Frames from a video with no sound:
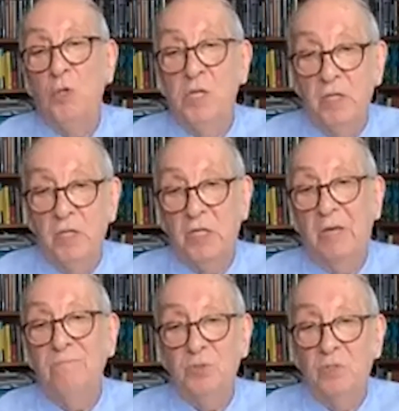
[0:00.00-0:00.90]

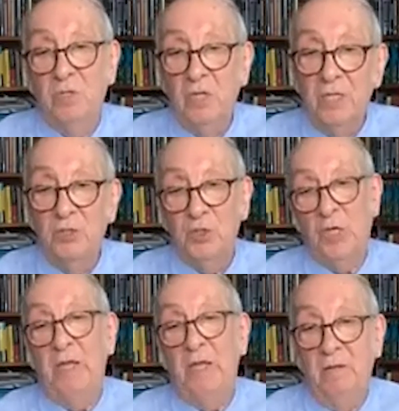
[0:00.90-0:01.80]
consumption in
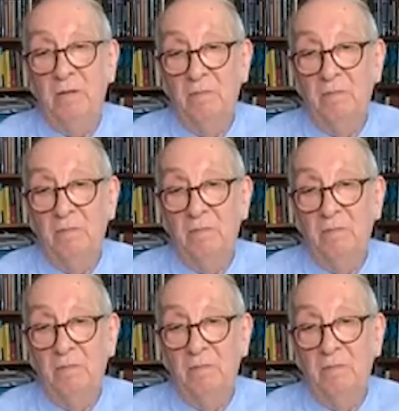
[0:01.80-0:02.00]
China,